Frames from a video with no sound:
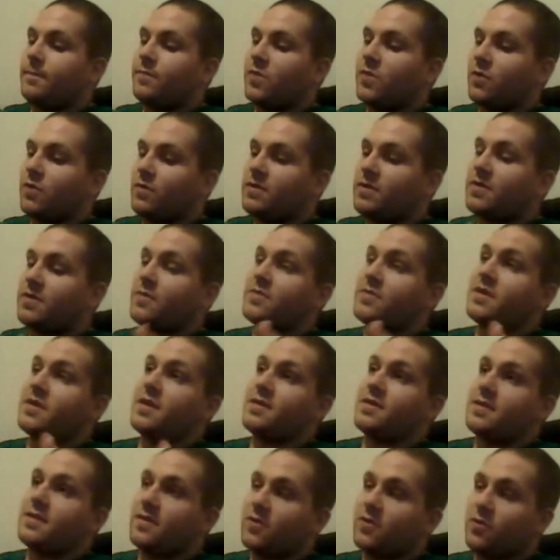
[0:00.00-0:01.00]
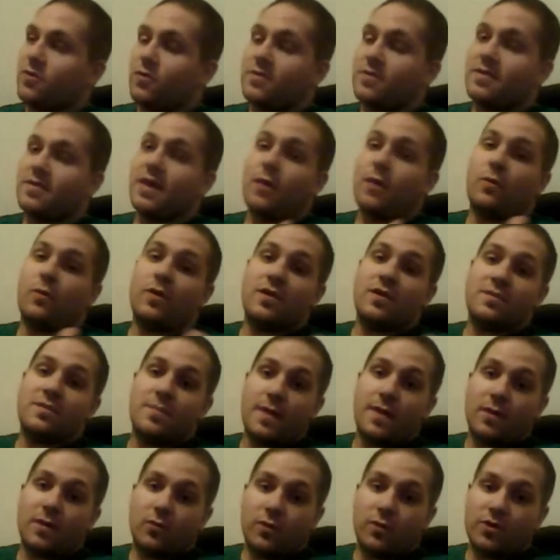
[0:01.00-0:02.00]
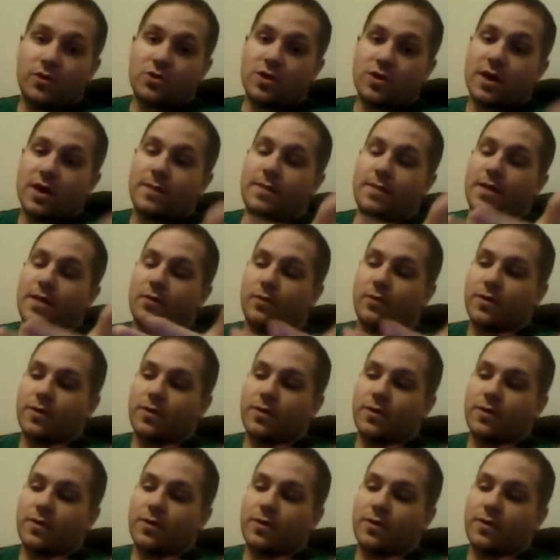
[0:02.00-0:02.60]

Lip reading: The reason I was hesitant towards that was Ben Whishaw.